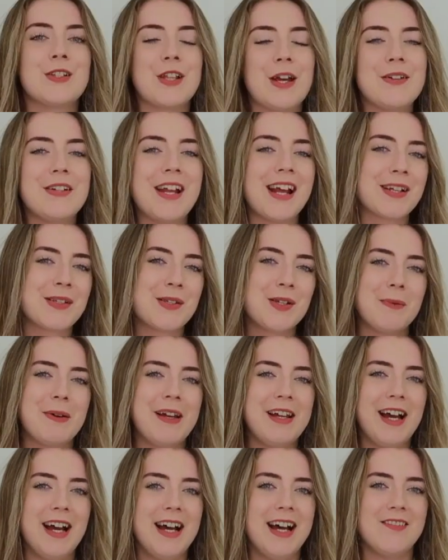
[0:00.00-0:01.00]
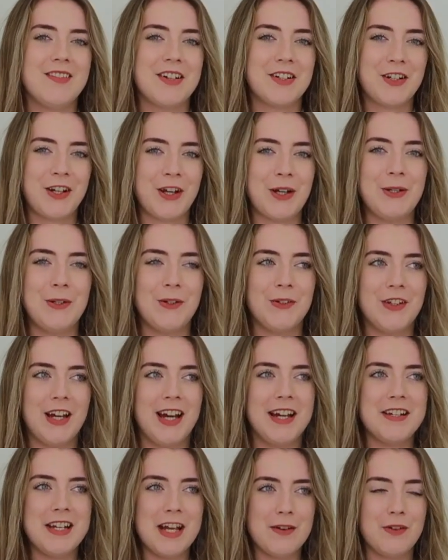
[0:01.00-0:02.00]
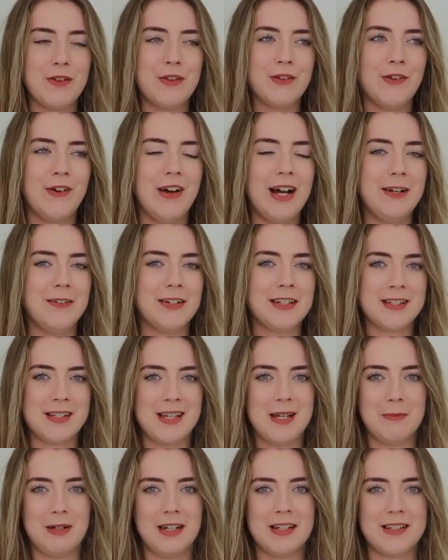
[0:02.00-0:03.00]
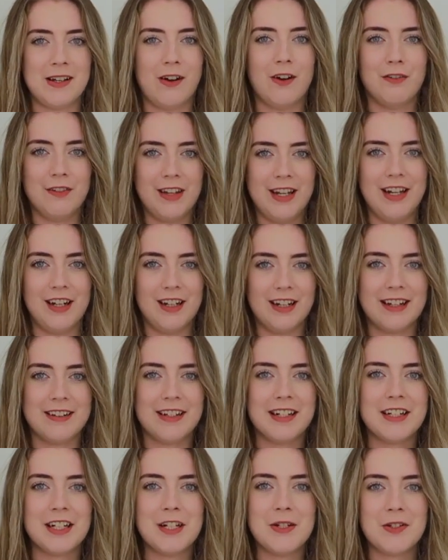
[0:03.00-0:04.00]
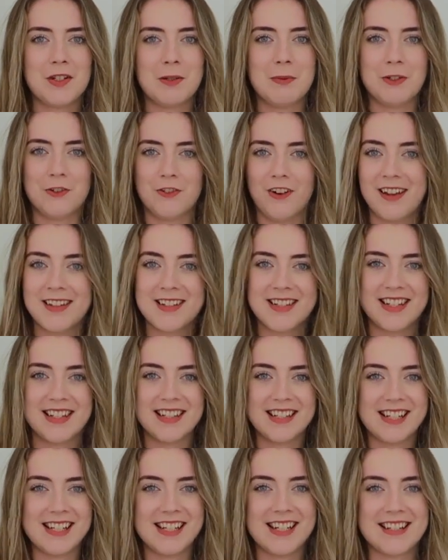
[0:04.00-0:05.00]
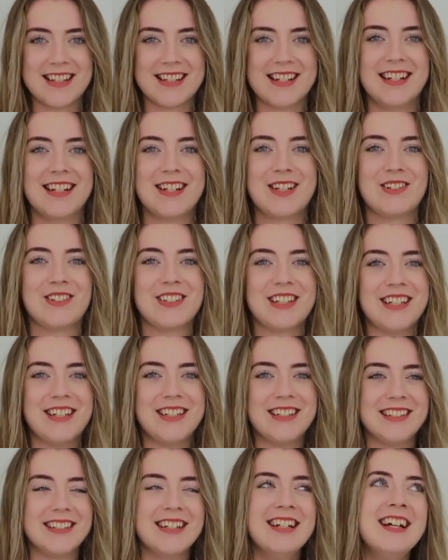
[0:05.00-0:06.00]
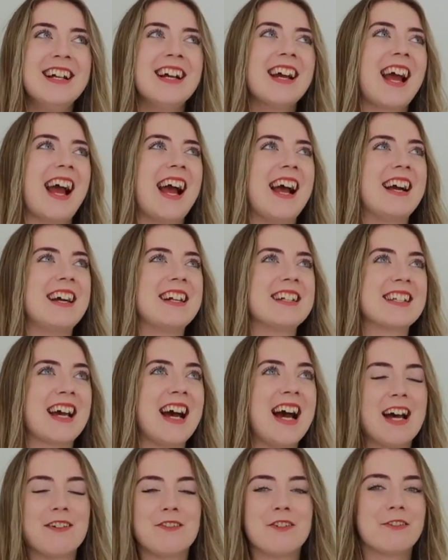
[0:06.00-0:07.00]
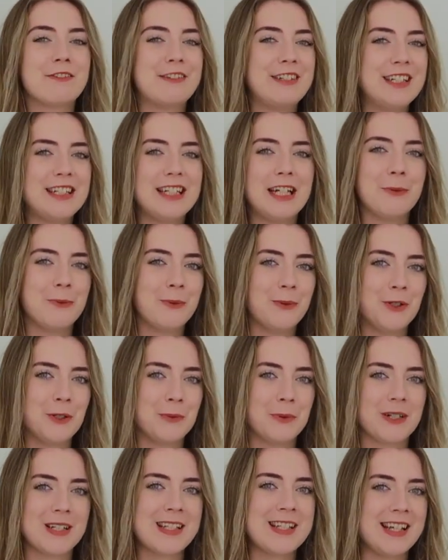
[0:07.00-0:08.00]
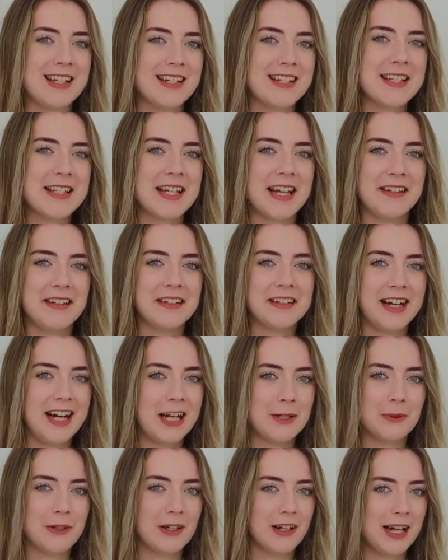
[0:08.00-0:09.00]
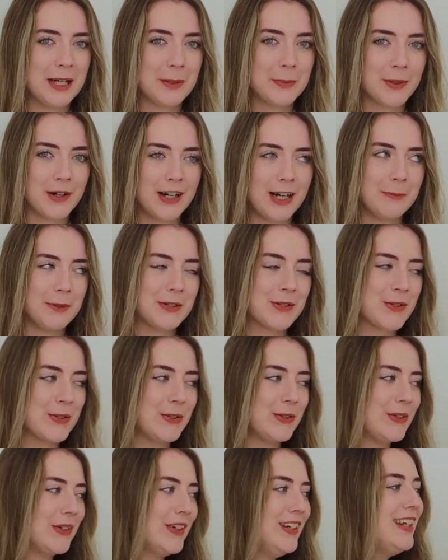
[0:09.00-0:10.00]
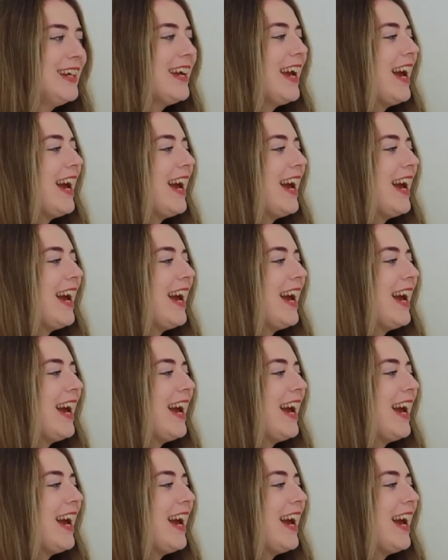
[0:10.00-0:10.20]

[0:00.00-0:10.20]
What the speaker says: So next up I have a coat that I never thought I would see myself in. I think I used to be dressed in these as a little girl and I haven't really worn one since. I think I had one at like primary school,